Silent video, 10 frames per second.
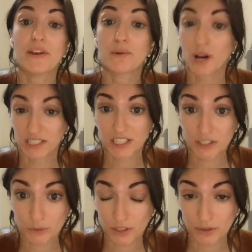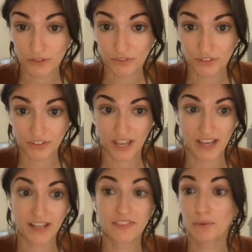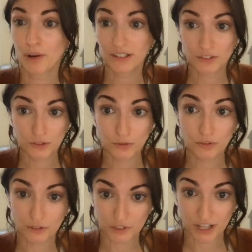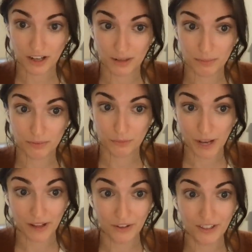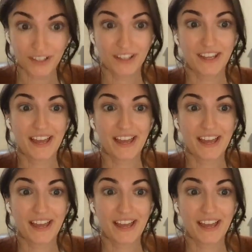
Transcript: and they want to hear what you have to say, and they want to do their job well.